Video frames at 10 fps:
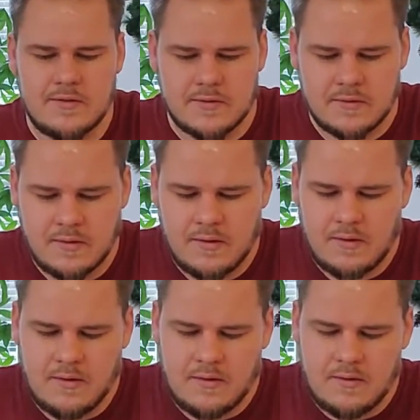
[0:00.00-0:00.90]
So
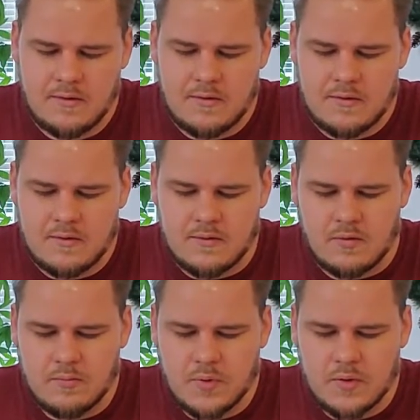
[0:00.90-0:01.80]

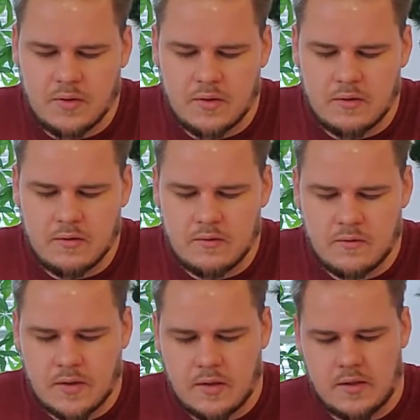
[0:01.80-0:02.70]
don't put it in
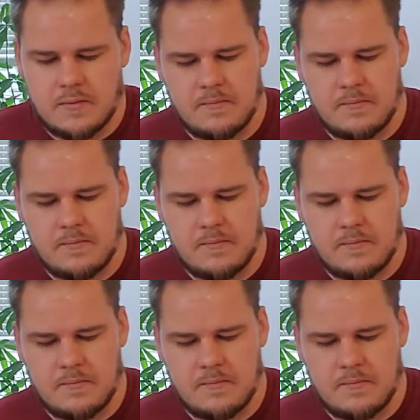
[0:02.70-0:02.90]
direct light.